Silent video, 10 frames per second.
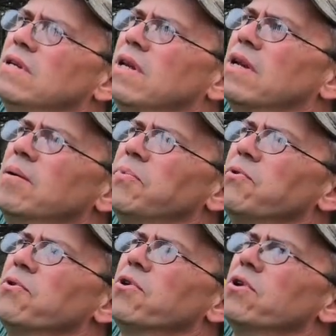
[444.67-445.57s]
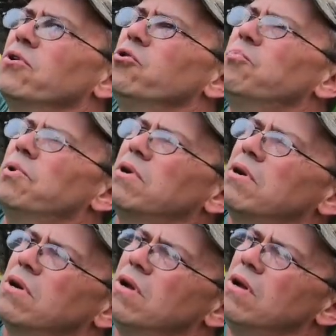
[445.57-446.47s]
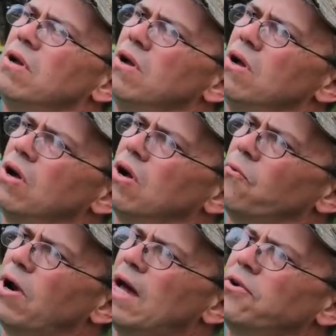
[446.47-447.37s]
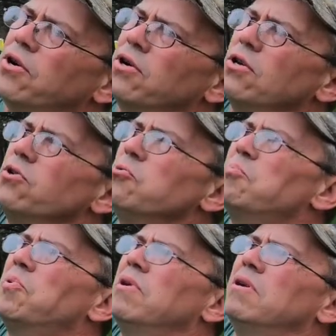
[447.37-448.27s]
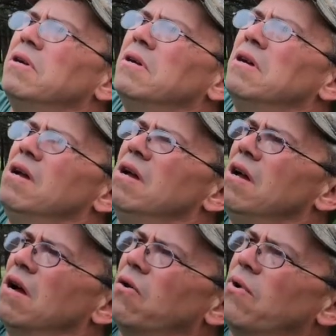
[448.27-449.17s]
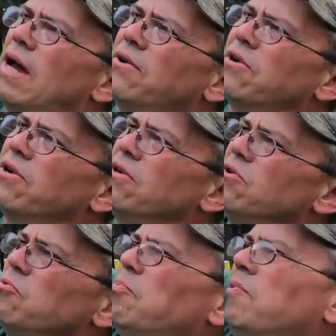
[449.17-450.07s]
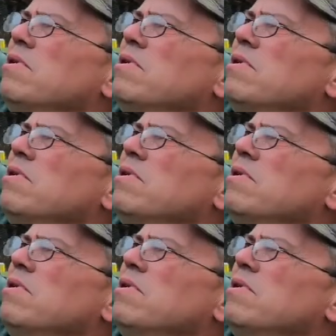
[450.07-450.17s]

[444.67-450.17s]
Take it up through our loop, around our loop, around our loop,